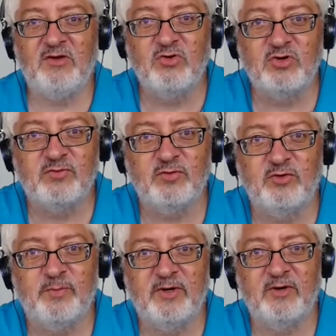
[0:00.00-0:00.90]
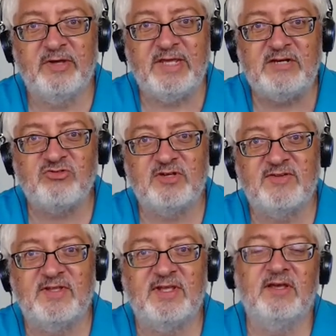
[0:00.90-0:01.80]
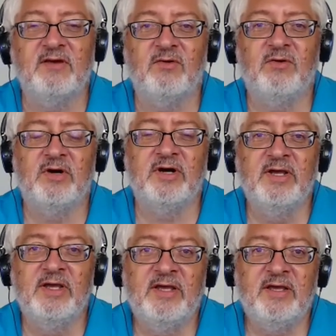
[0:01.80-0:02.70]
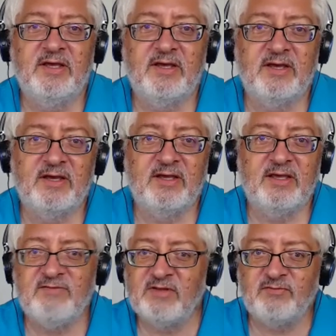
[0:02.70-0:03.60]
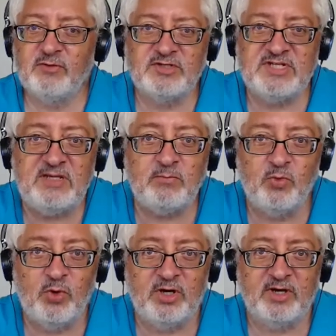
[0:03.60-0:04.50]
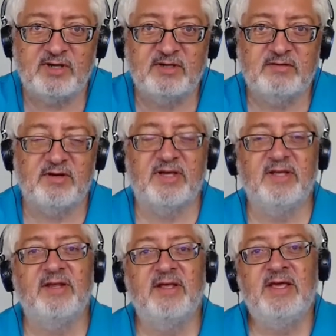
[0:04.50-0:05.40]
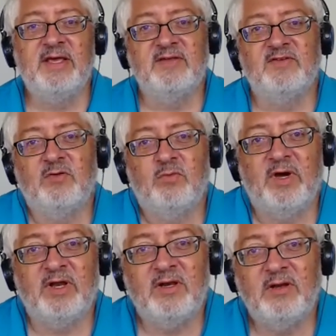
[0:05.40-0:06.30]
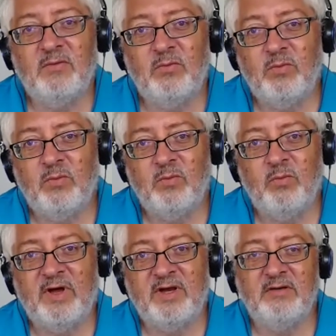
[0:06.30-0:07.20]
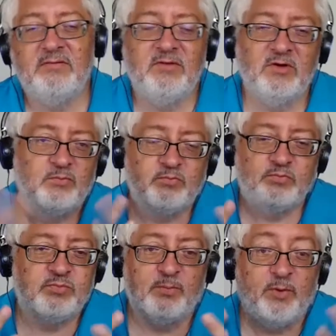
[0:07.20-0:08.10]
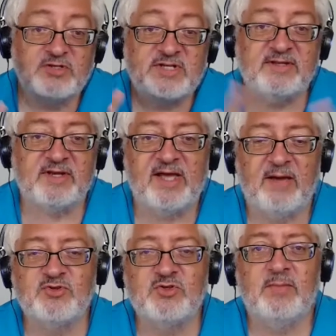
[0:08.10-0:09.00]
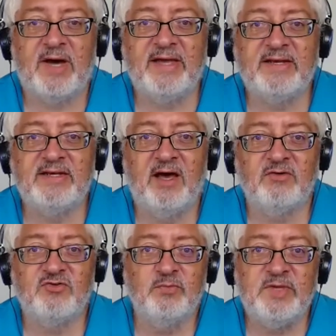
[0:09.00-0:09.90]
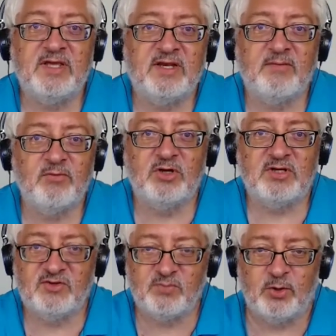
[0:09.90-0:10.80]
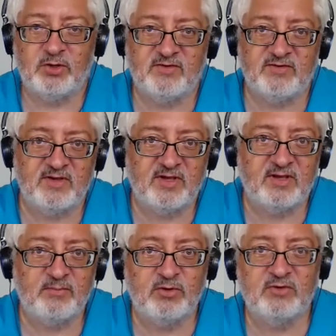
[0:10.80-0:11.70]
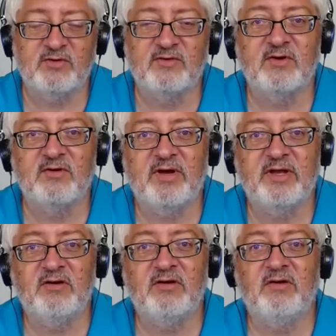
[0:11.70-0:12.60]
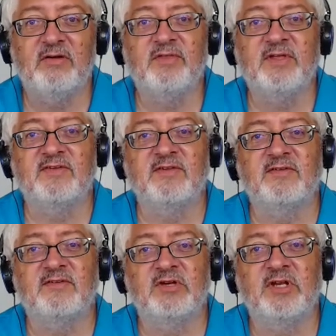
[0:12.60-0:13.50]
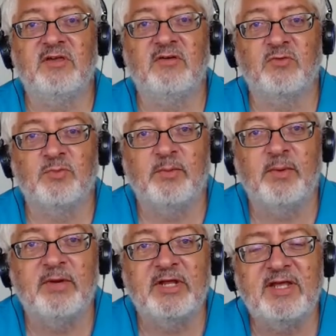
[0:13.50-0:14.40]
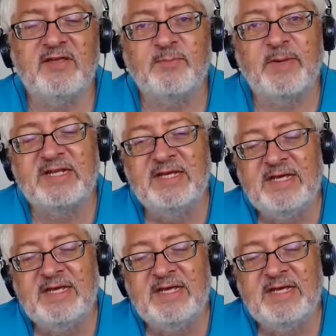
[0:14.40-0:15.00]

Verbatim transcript: mm-hmm. good football, or interesting, or uh, even for teamwork, right? Yeah. So one, one, you know, proposal that comes to mind now to me, and I'm not a sports uh, person, so I don't know if this is ridiculous, probably it is, but